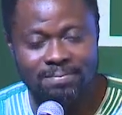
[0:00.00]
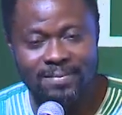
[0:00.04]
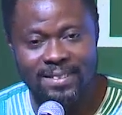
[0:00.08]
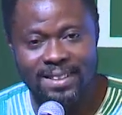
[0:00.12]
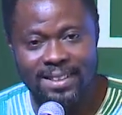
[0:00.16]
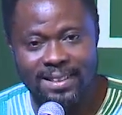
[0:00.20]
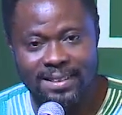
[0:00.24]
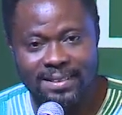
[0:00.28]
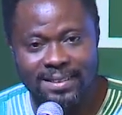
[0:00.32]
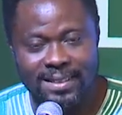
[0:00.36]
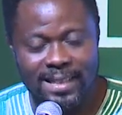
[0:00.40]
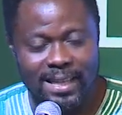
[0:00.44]

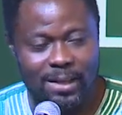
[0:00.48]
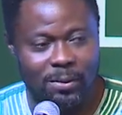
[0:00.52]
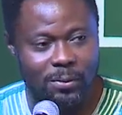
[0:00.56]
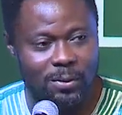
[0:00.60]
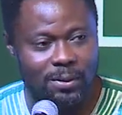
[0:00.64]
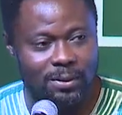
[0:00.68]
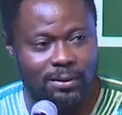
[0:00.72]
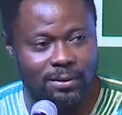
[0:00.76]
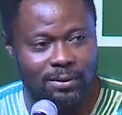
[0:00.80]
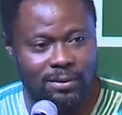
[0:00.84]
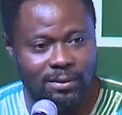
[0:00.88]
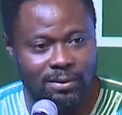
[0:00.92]
and
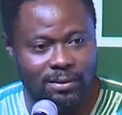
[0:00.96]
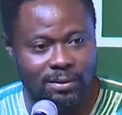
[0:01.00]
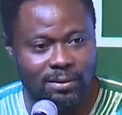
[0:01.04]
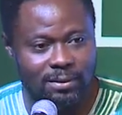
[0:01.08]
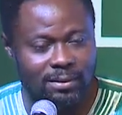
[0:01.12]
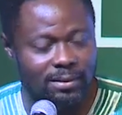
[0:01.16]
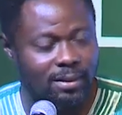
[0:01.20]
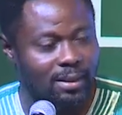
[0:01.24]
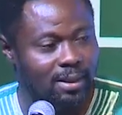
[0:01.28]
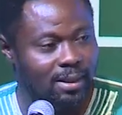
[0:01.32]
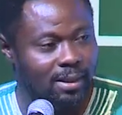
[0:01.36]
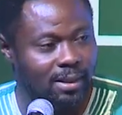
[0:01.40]

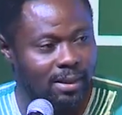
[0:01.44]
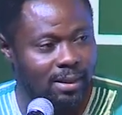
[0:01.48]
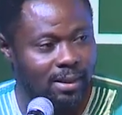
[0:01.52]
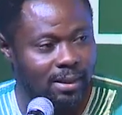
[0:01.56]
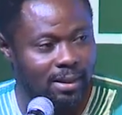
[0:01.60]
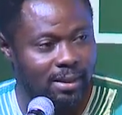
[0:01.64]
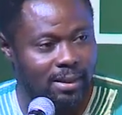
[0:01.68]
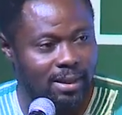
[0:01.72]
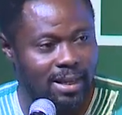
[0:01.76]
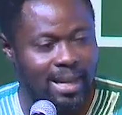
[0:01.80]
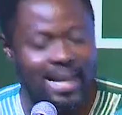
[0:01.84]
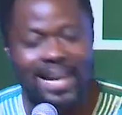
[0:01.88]

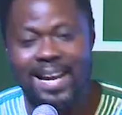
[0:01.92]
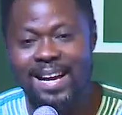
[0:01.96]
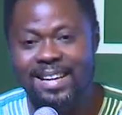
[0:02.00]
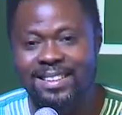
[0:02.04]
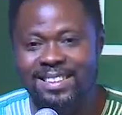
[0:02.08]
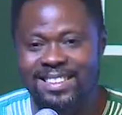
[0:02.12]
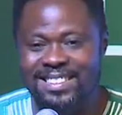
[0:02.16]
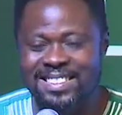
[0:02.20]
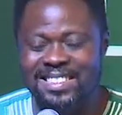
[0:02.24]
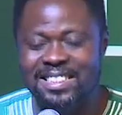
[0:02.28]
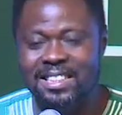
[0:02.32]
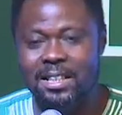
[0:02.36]
I
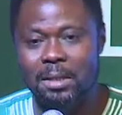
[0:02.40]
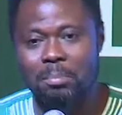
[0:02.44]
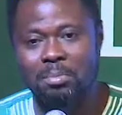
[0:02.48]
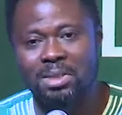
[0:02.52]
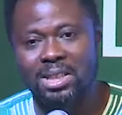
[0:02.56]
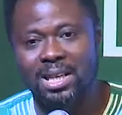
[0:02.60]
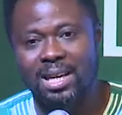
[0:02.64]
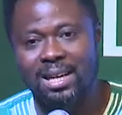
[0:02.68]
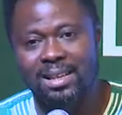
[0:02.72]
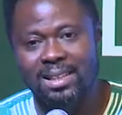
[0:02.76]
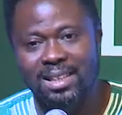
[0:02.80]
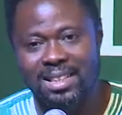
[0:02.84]
had this
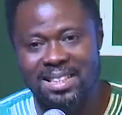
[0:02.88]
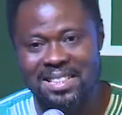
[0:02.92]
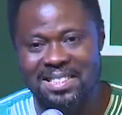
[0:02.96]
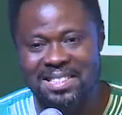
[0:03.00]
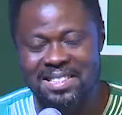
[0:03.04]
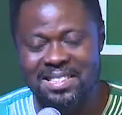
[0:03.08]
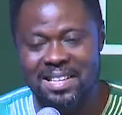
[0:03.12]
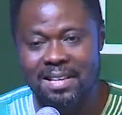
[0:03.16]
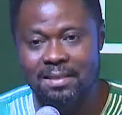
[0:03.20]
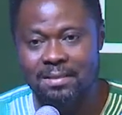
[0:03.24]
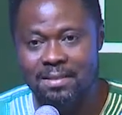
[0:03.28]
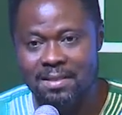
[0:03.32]
criminal
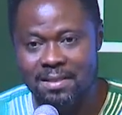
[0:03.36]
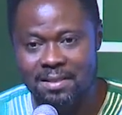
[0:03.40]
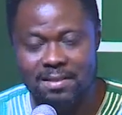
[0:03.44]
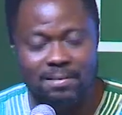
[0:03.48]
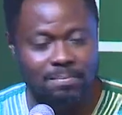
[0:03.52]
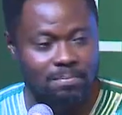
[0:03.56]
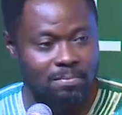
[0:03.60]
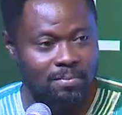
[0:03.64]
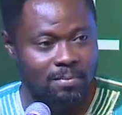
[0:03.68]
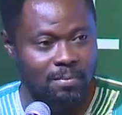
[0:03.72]
intent,